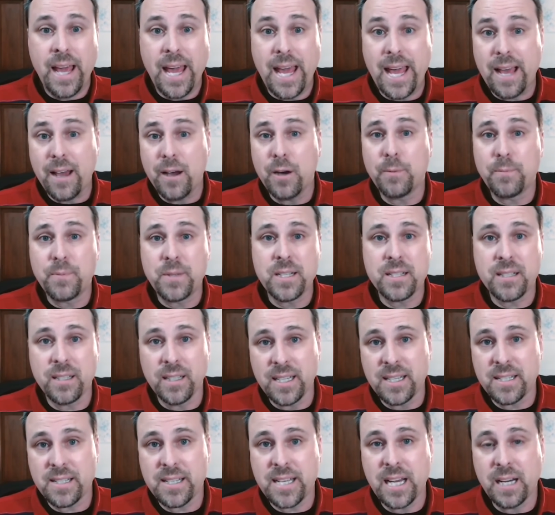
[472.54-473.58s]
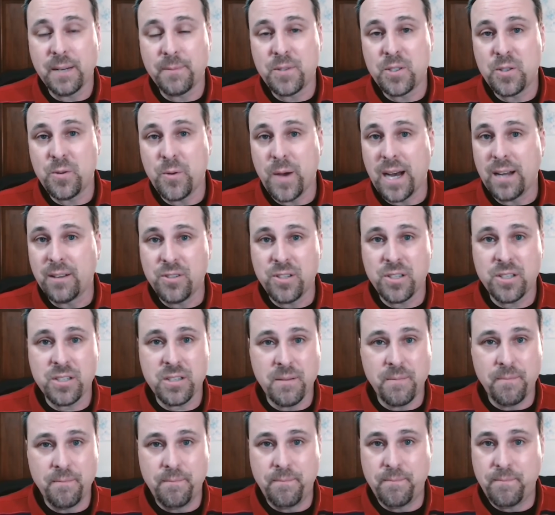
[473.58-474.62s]
Hey, I hope this list helps you out.
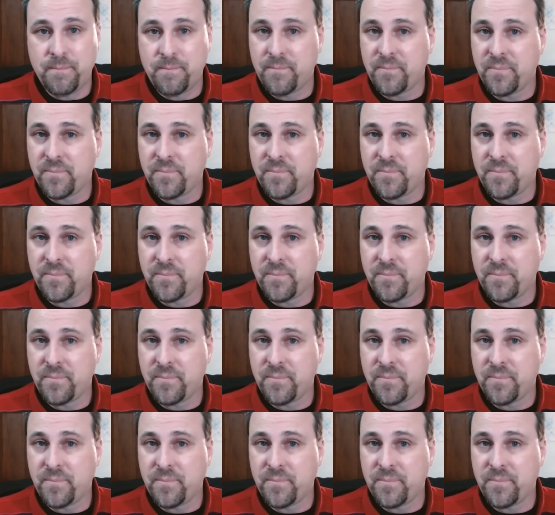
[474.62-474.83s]
Just some